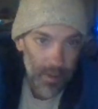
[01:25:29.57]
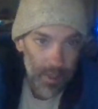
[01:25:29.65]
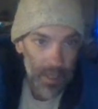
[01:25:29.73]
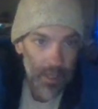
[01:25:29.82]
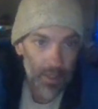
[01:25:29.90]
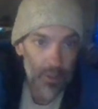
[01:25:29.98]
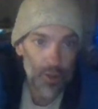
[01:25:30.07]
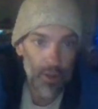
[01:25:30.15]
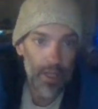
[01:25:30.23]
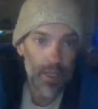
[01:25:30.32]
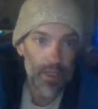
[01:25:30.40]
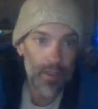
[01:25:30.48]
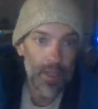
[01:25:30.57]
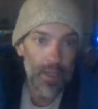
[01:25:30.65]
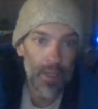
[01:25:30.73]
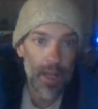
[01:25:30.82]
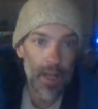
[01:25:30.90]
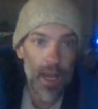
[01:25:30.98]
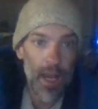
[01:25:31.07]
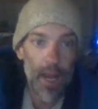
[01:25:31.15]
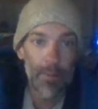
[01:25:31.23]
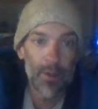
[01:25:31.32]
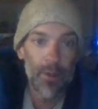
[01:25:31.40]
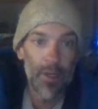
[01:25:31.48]
Intriguingly,
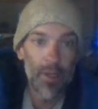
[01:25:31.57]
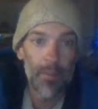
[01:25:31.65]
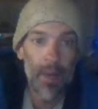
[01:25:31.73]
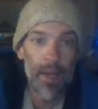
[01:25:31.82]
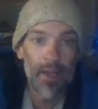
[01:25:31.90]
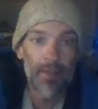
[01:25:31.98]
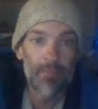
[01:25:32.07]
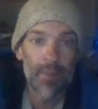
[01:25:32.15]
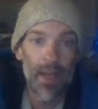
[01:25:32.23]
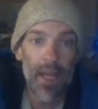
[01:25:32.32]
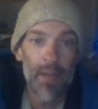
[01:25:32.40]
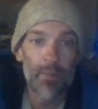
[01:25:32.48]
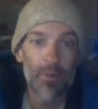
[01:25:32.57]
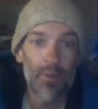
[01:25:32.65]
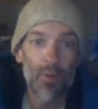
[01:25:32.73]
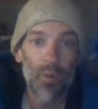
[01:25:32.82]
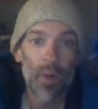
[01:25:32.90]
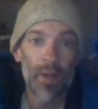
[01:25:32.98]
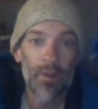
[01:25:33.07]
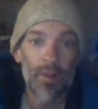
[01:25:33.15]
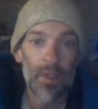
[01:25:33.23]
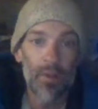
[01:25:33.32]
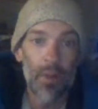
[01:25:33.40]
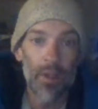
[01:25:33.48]
Opportunity might have been able to weather
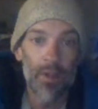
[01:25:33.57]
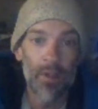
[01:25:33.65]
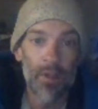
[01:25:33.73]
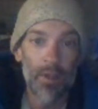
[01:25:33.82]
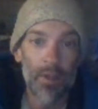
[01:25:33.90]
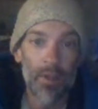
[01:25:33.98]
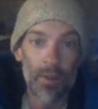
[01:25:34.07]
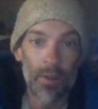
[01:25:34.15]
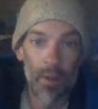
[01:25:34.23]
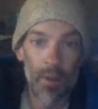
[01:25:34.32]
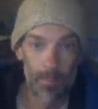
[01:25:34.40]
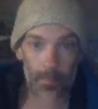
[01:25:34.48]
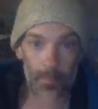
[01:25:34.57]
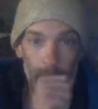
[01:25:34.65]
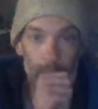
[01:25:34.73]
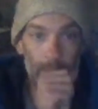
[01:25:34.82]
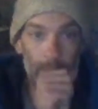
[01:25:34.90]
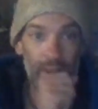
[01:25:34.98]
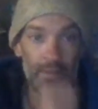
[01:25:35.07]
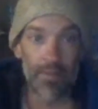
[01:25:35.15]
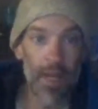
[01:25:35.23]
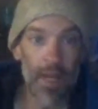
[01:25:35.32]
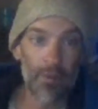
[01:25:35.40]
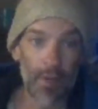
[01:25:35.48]
this one too, if
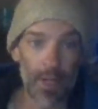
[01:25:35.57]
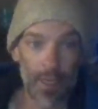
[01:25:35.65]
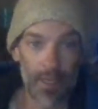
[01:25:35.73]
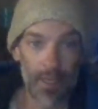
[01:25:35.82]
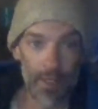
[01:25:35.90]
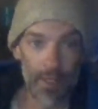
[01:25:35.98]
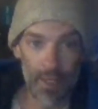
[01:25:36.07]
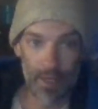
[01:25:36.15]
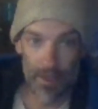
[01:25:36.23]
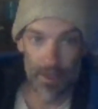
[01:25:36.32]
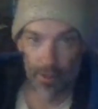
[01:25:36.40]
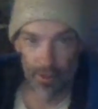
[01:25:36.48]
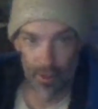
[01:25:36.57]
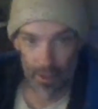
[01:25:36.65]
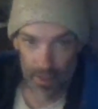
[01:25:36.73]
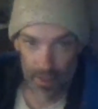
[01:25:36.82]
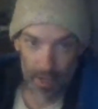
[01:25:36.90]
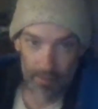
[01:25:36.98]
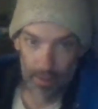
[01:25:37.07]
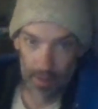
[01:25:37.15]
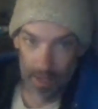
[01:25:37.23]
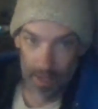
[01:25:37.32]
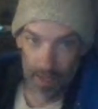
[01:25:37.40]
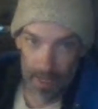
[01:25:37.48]
not for a glitch that occurred just after
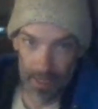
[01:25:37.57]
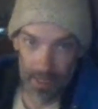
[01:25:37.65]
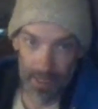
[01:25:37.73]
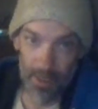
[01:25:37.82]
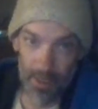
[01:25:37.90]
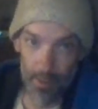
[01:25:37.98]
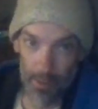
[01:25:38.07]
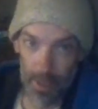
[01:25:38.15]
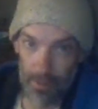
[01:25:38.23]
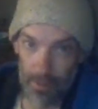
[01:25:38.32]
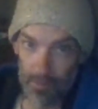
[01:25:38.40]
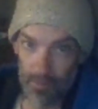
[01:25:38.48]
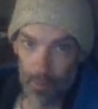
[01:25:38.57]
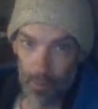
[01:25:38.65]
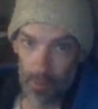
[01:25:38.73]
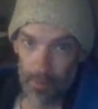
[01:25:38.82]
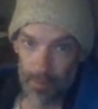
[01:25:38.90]
landing in 2004.